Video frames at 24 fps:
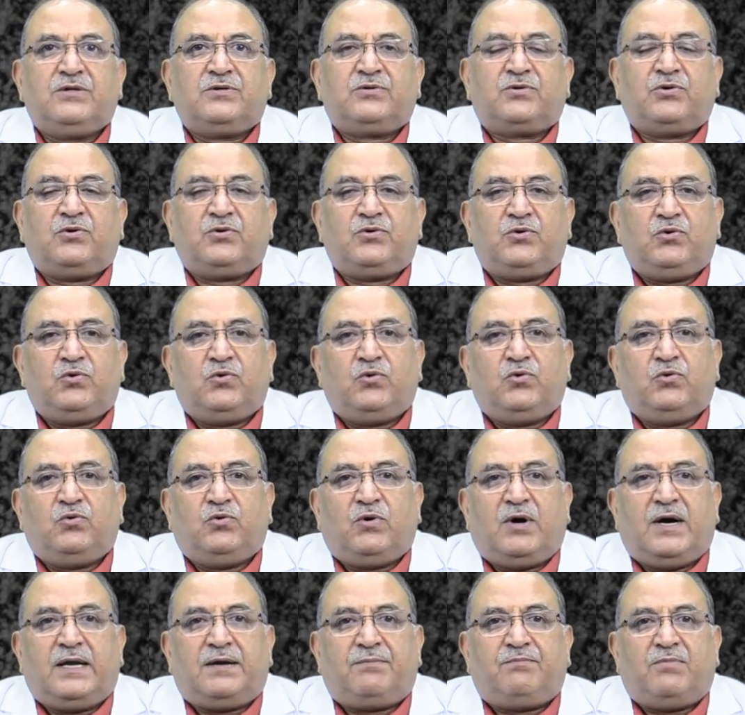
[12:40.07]
So
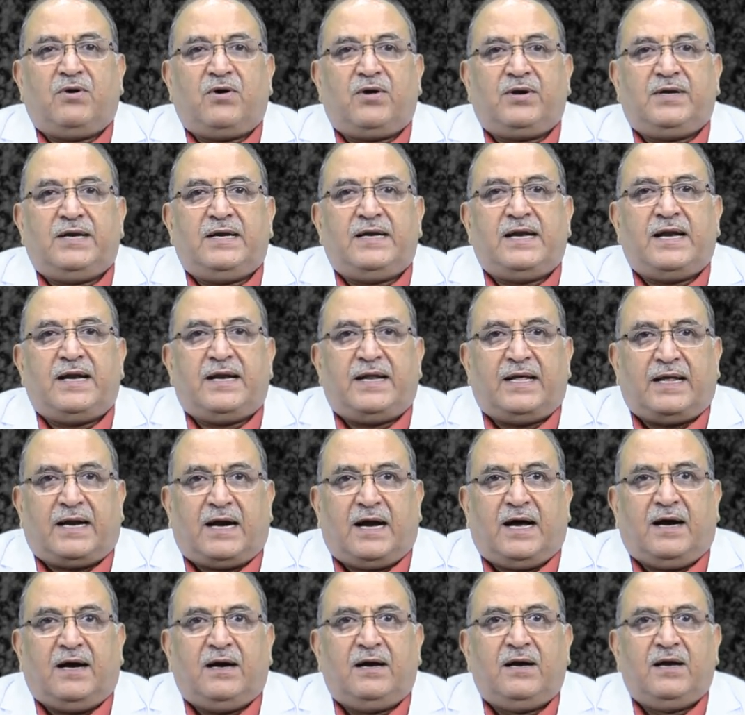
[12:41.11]
you are born in an
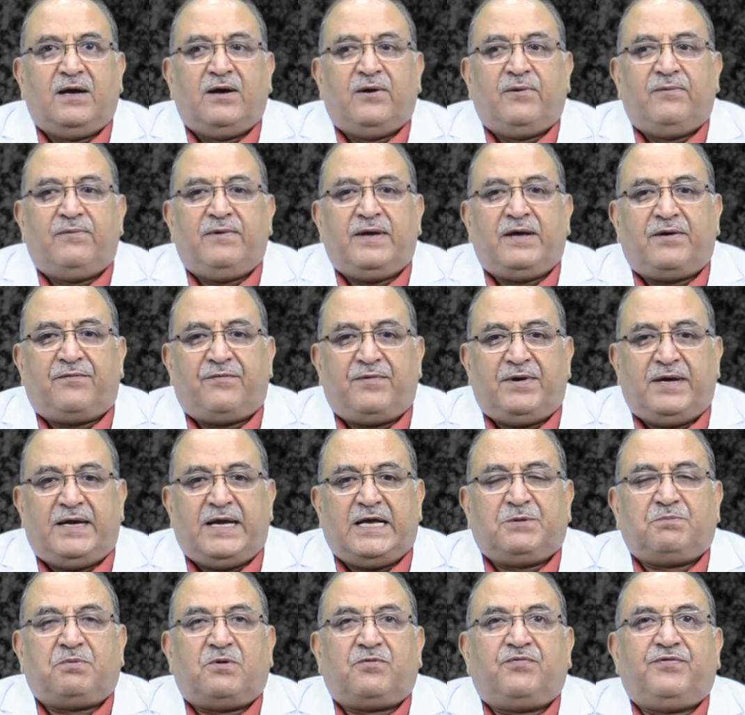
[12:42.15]
era where we
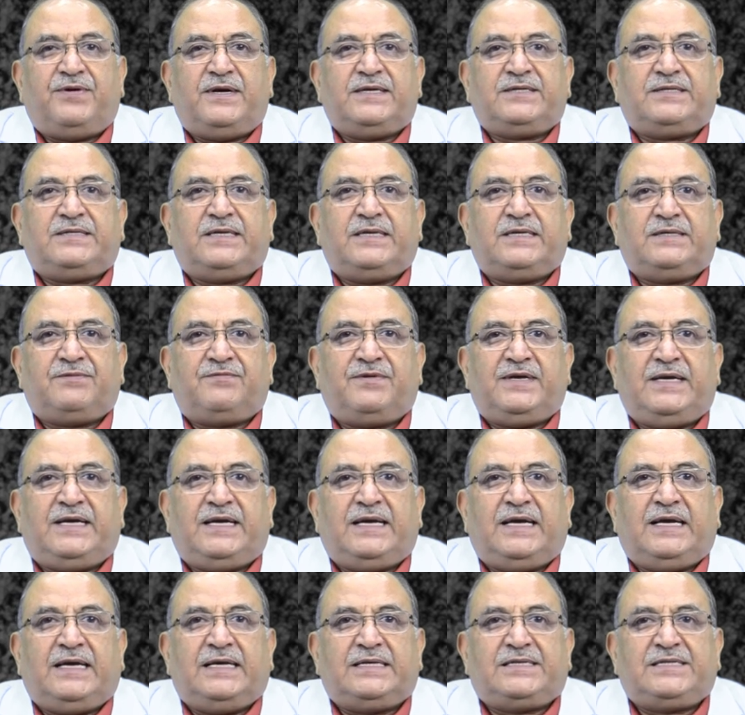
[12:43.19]
as professors,
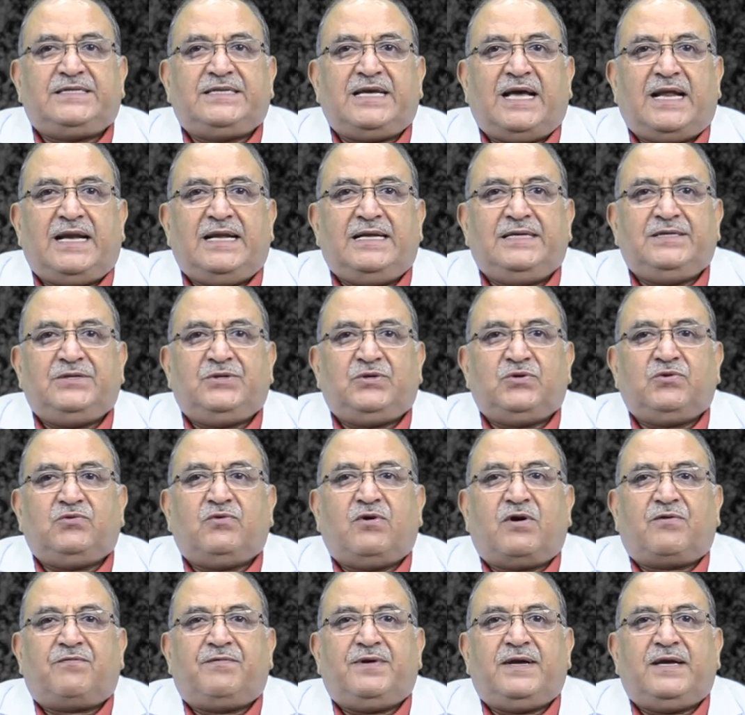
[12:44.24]
we challenge you
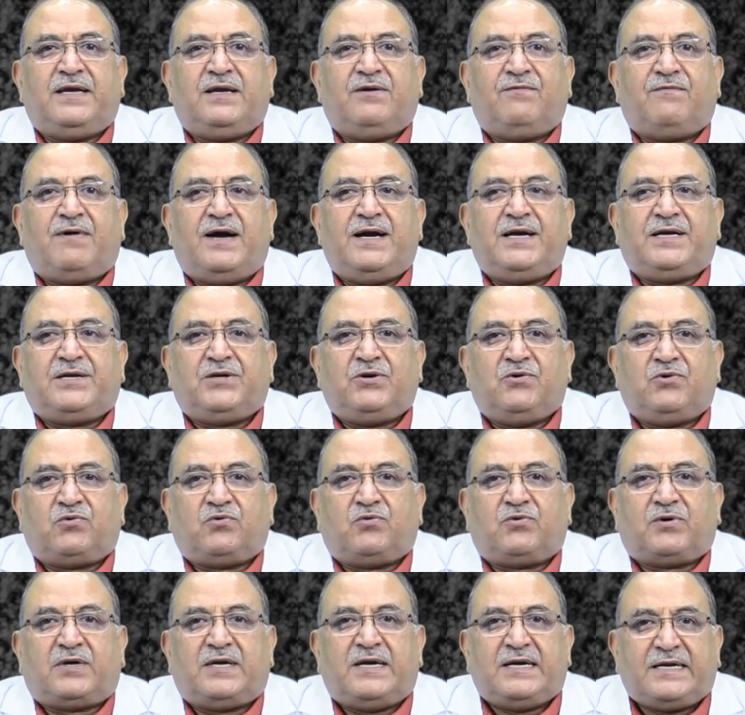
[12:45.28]
or we invite you
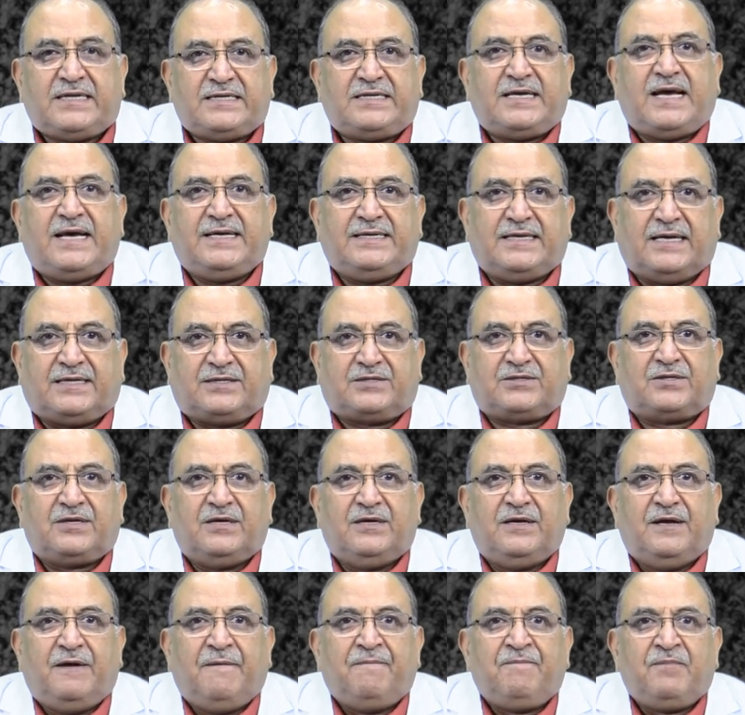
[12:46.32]
to criticize us
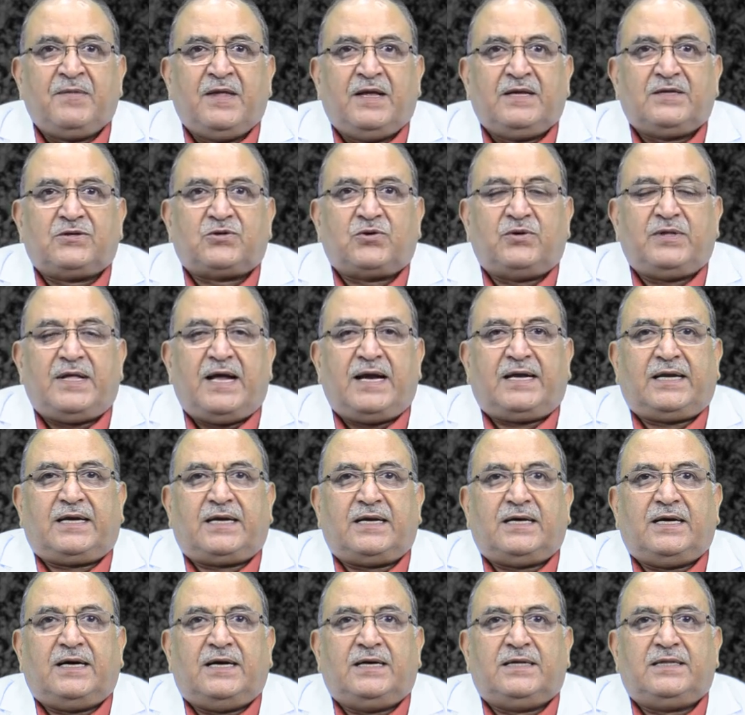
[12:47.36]
so that
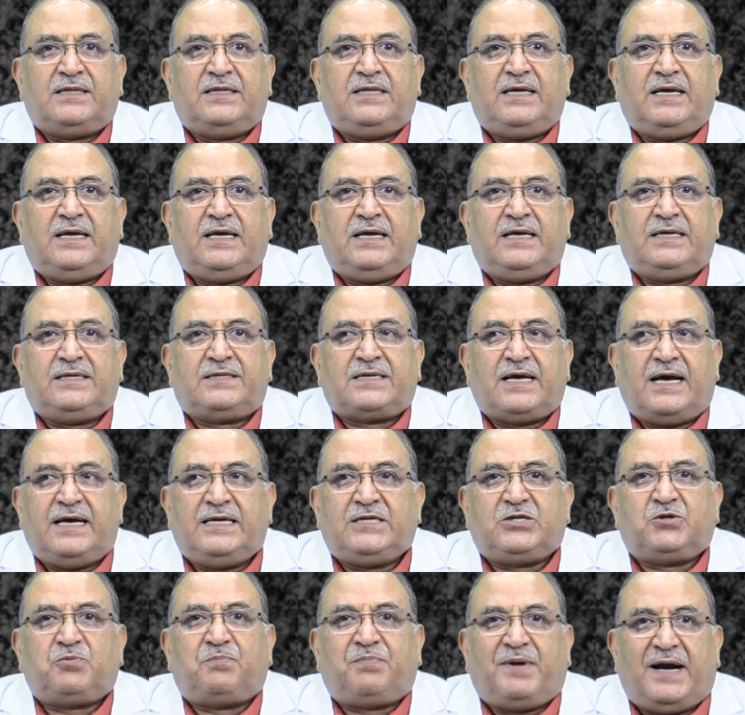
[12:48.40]
uh, the
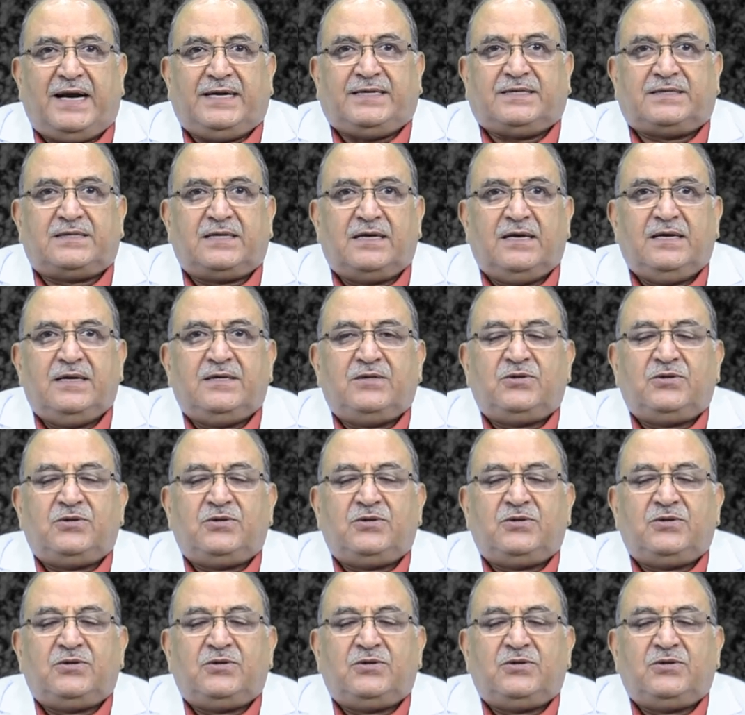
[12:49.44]
science spreads.